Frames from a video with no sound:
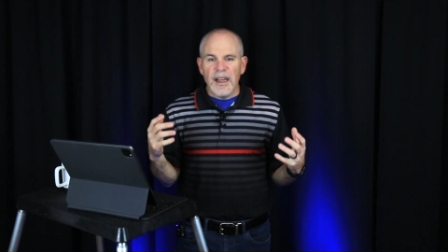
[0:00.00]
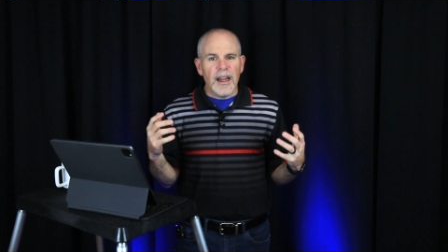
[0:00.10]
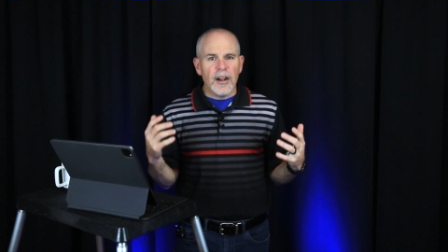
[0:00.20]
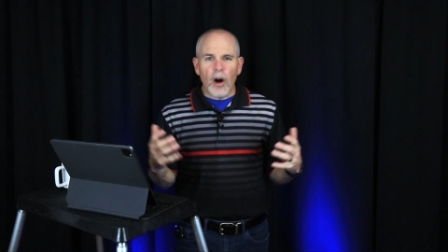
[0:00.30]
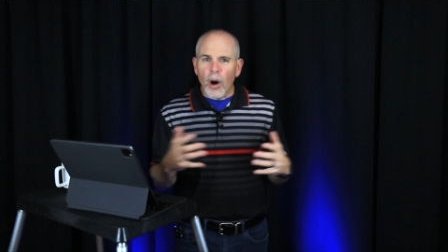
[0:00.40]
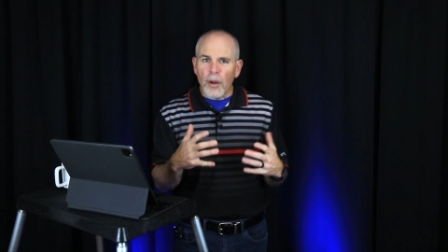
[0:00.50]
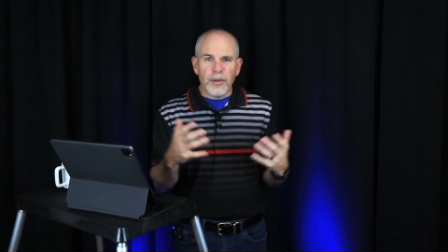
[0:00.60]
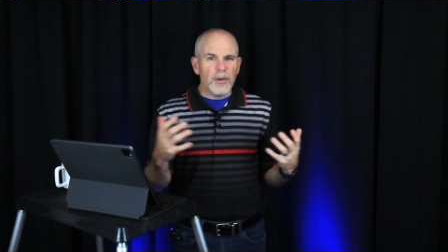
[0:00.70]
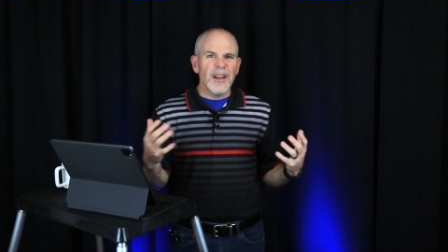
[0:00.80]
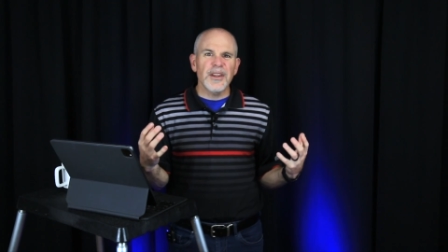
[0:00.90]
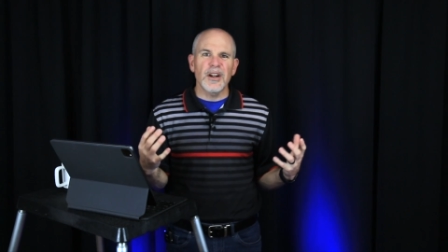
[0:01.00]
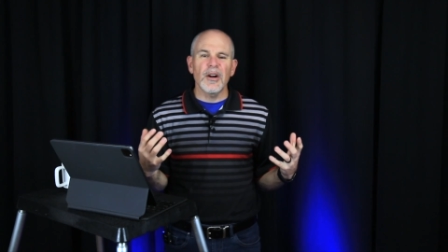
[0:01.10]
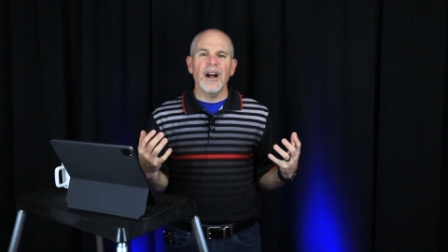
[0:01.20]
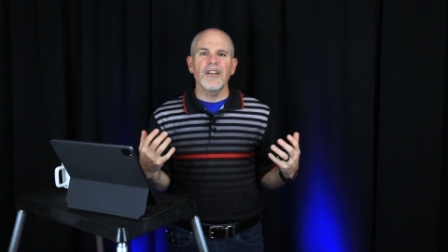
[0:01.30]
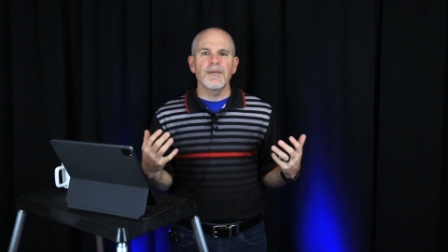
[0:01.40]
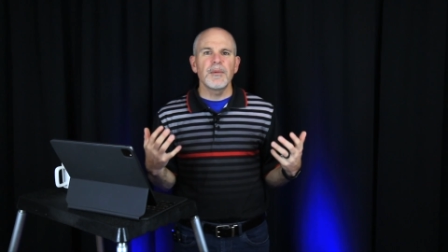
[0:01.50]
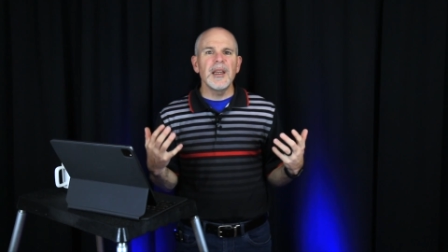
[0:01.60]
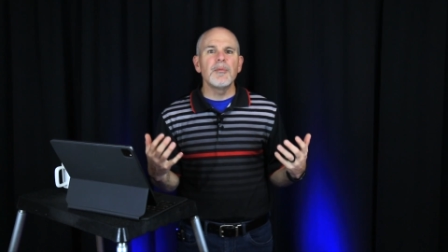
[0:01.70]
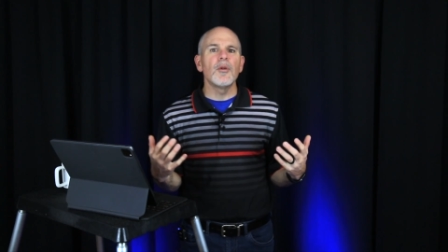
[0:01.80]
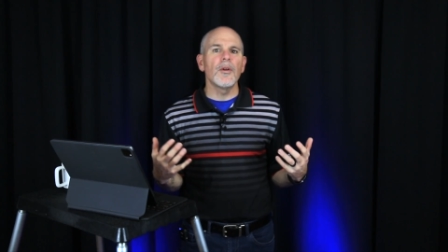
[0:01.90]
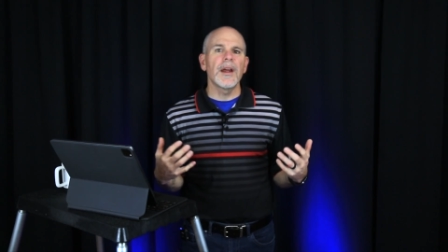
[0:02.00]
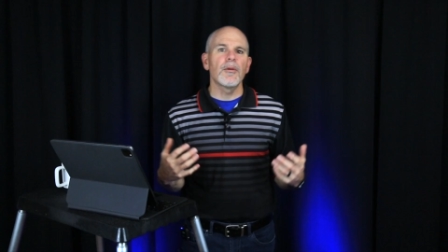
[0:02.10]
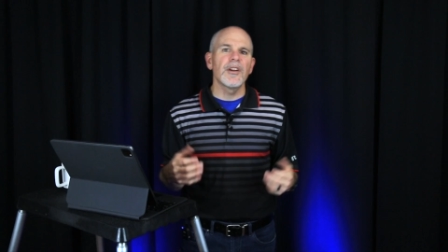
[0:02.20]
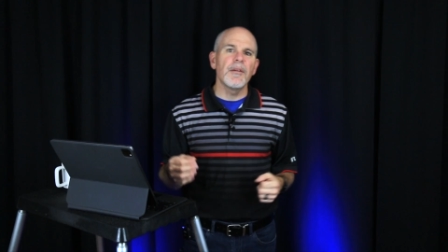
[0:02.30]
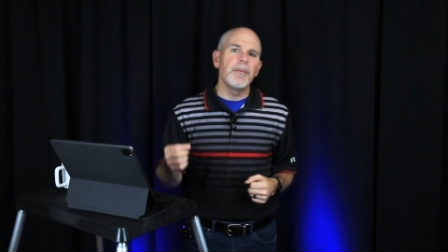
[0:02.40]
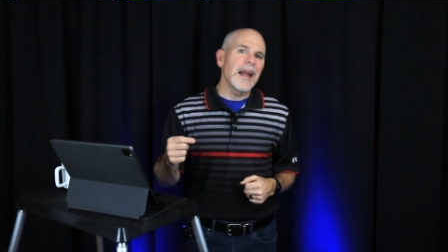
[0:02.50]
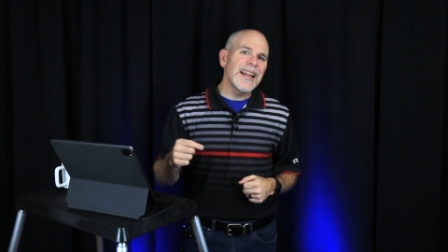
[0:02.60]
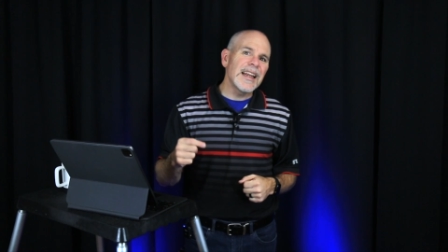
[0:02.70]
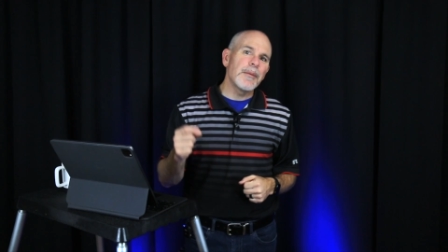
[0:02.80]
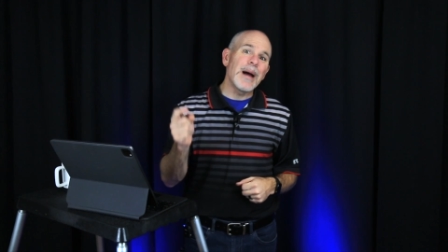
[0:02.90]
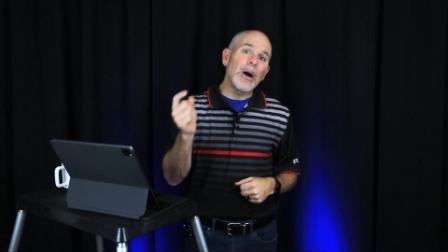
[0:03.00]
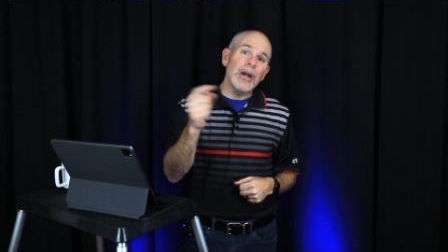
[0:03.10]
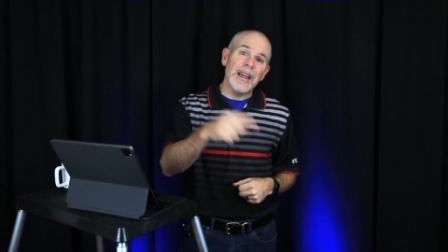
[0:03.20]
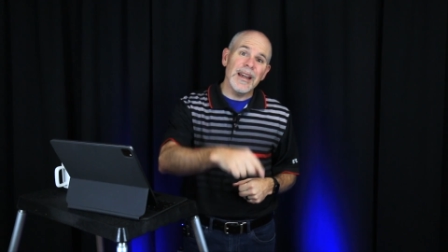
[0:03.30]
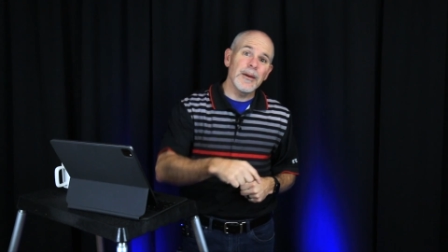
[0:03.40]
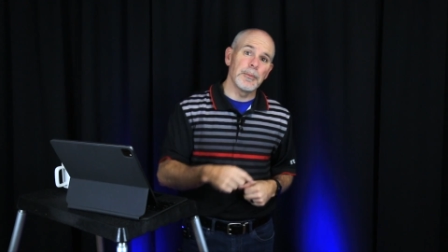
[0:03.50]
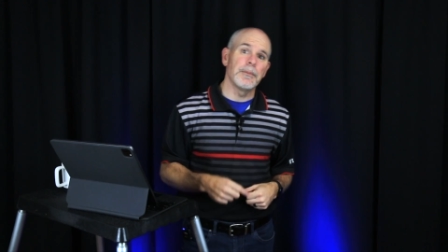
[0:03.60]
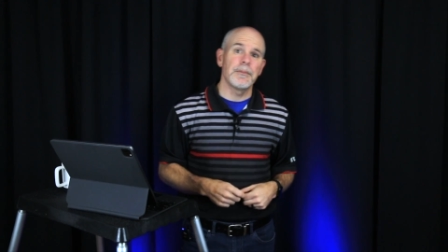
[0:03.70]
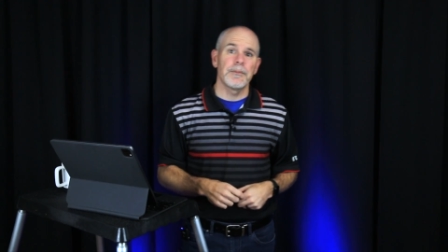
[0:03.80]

And all throughout the crowd of people, they were debating about him.